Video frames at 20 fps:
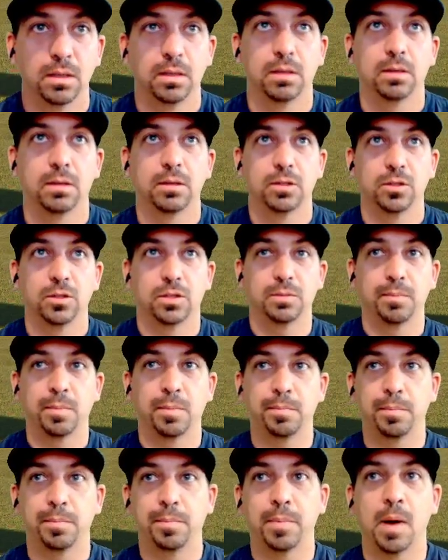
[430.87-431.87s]
Just
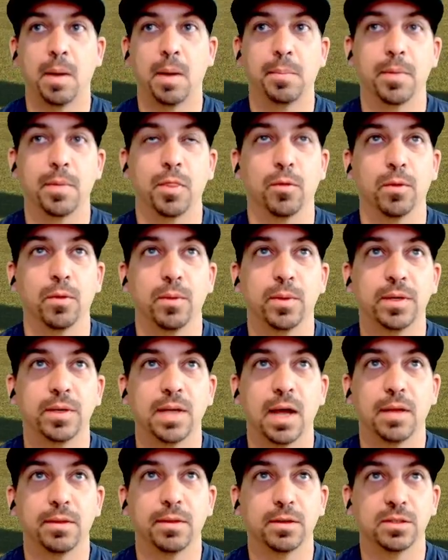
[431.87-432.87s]
pump a 3-wood
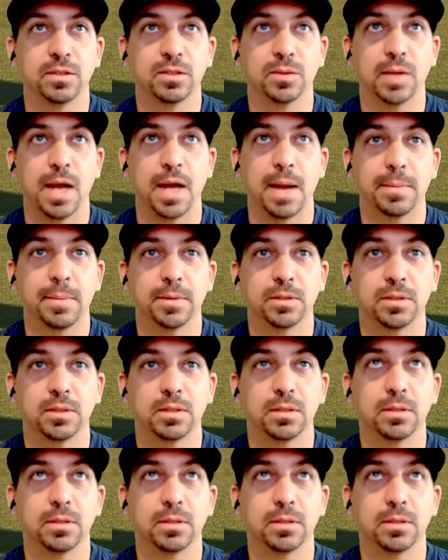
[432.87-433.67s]
down there and see what happens.